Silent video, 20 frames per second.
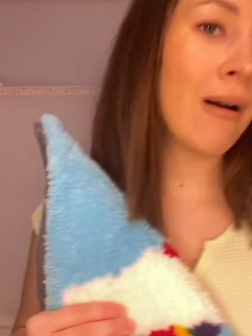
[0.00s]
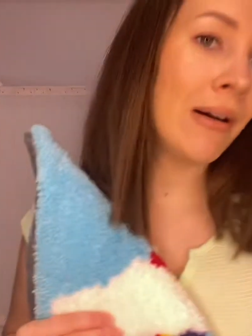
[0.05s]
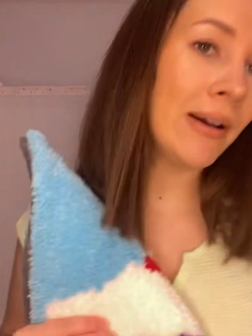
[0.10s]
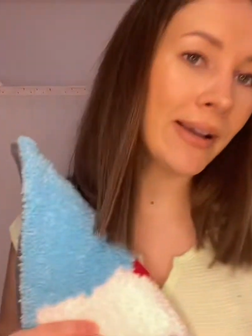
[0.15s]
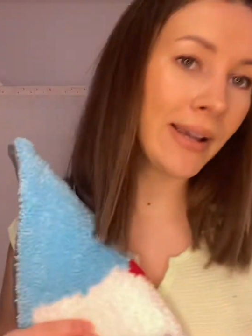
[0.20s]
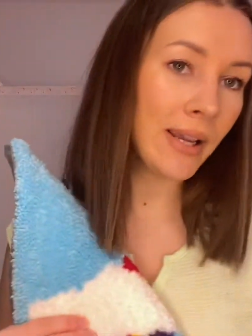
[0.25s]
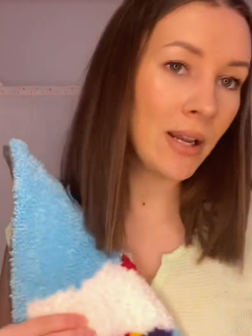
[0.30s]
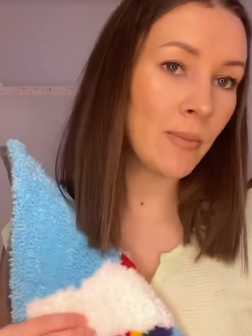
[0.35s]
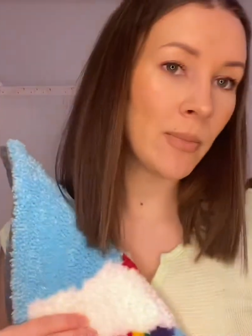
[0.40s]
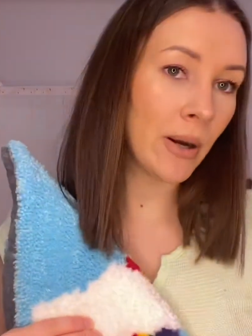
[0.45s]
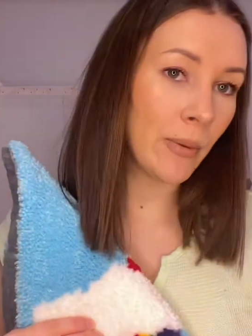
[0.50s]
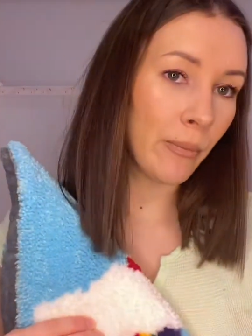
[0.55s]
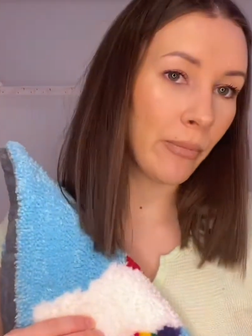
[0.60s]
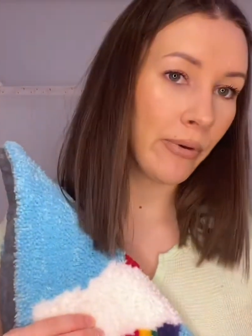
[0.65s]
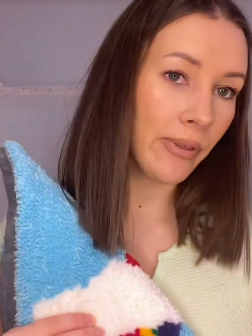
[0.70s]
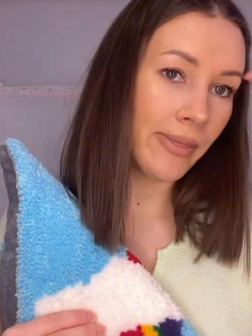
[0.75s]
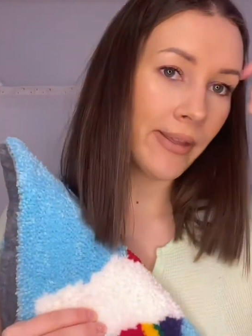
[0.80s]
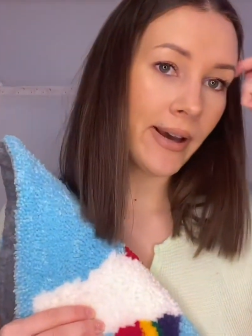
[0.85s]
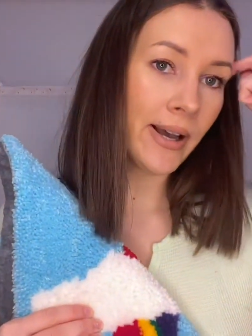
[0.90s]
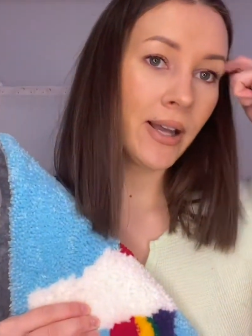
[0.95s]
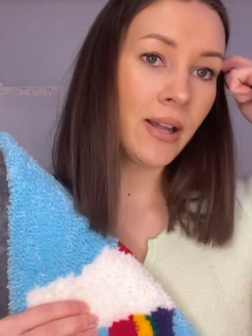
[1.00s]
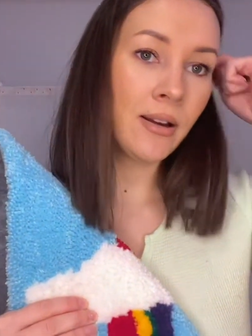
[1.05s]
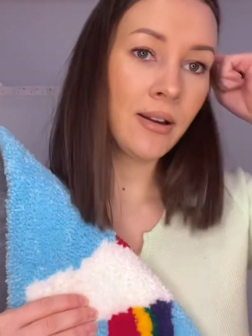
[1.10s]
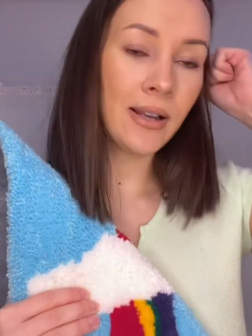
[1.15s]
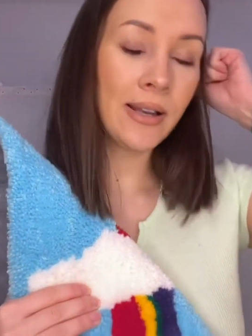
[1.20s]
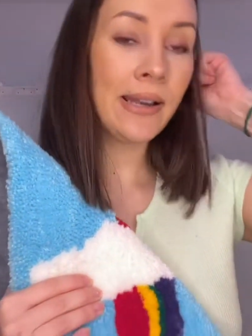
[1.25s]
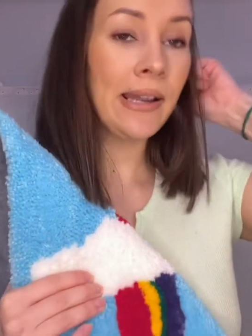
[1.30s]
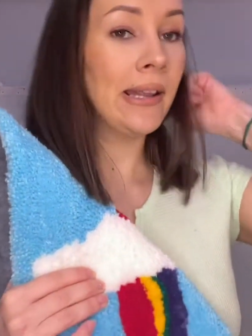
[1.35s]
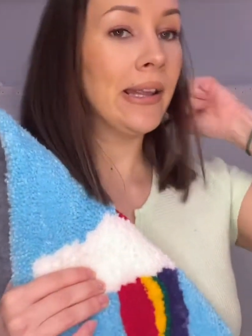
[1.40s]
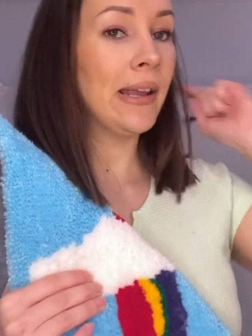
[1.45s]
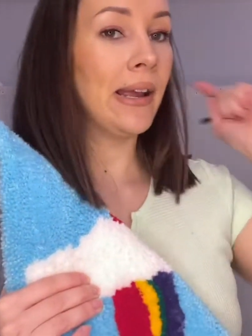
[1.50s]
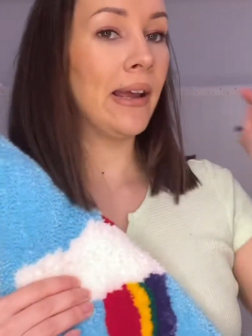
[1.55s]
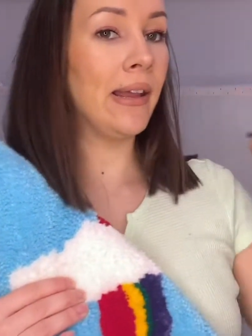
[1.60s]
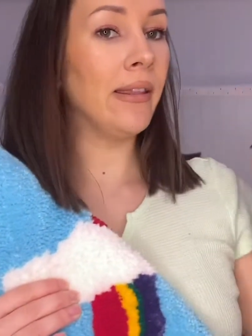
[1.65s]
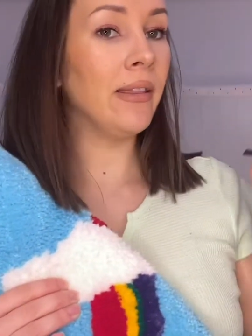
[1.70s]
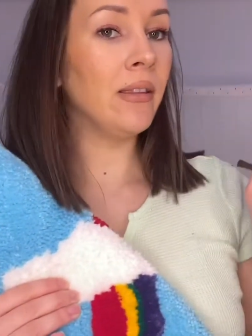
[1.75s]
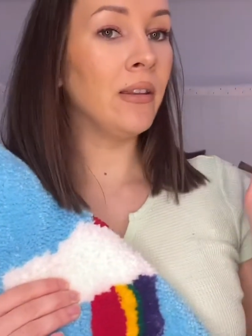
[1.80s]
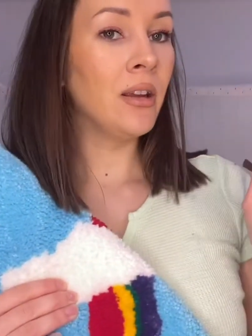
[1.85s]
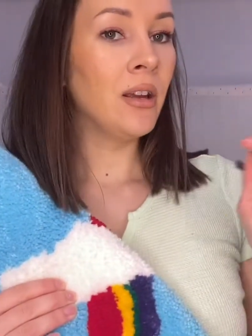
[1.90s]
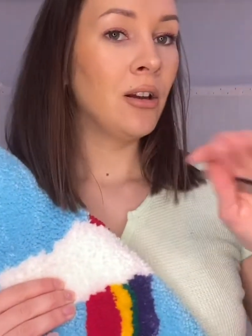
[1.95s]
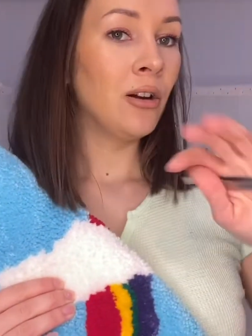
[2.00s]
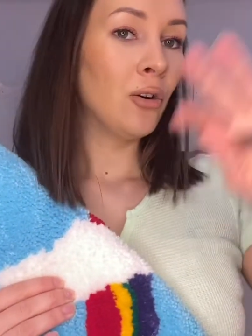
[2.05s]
I came up with that. And again,